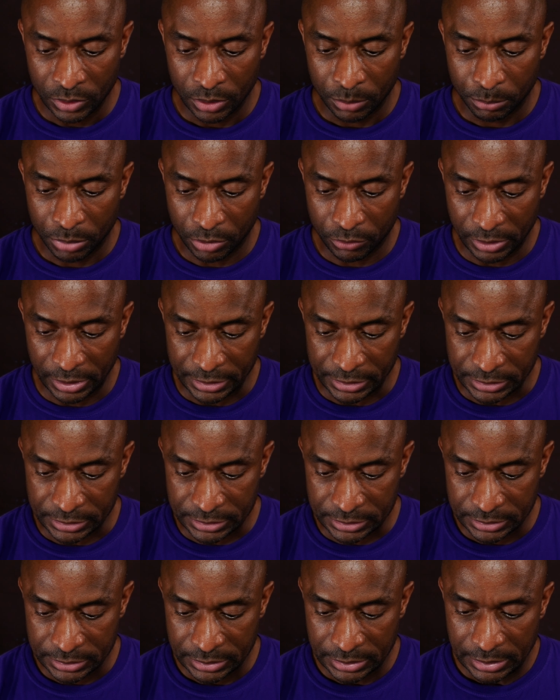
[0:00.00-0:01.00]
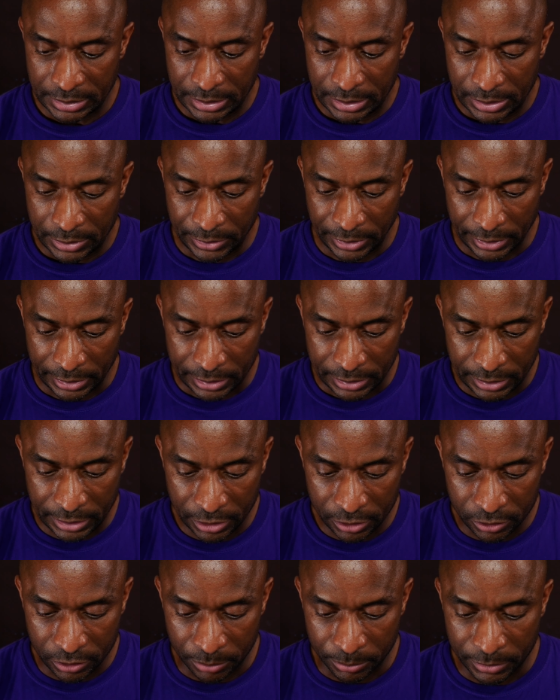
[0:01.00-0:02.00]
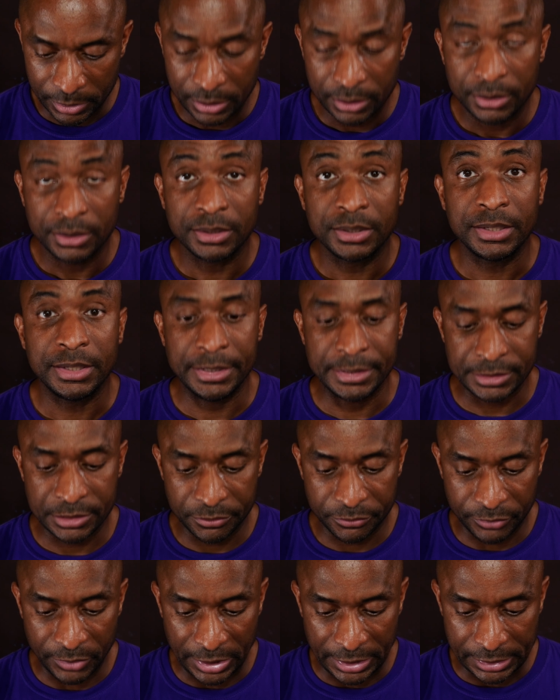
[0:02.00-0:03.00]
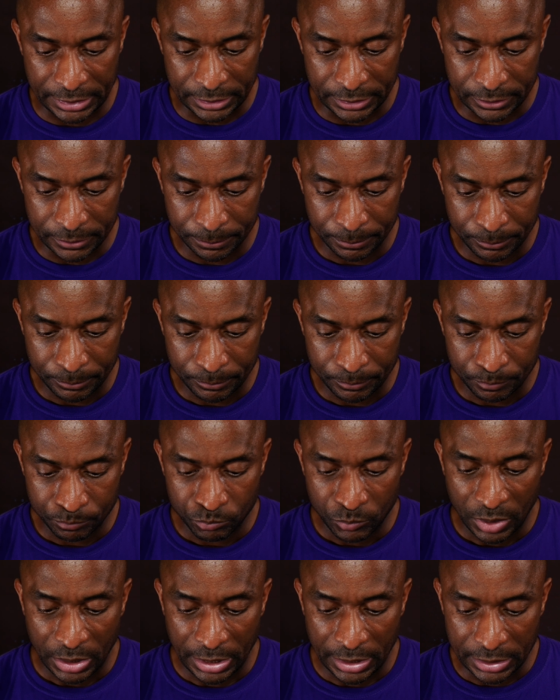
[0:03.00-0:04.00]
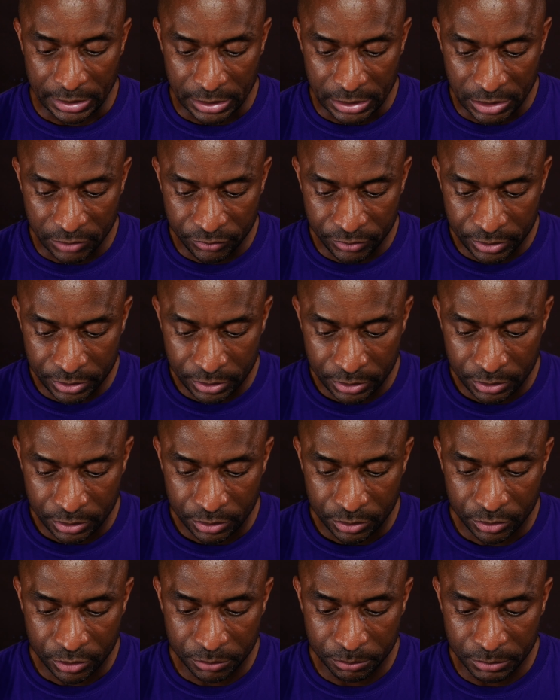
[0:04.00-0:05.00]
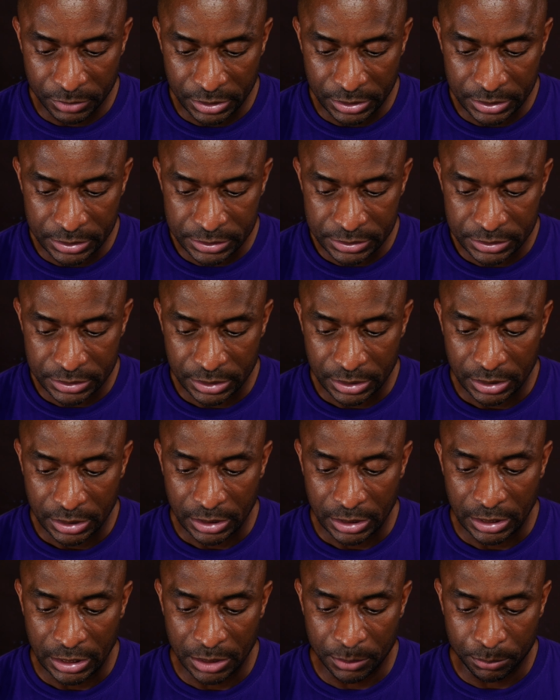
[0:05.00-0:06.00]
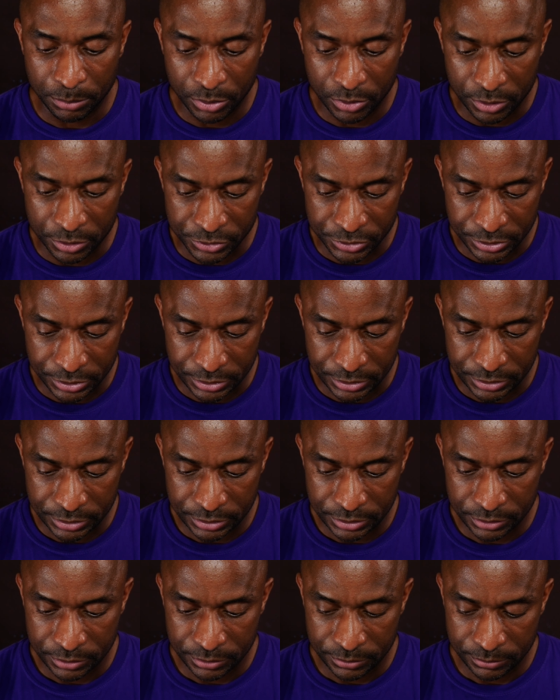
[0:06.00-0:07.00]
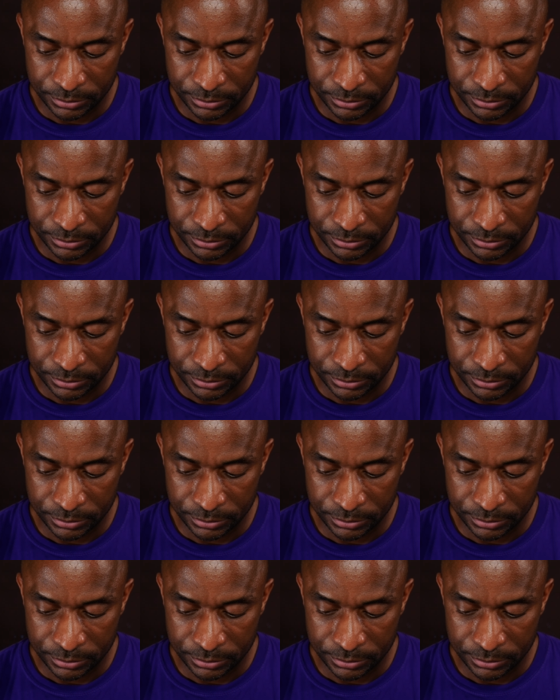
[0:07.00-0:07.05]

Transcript: Peres, thy kingdom is divided and given to the Medes and Persians.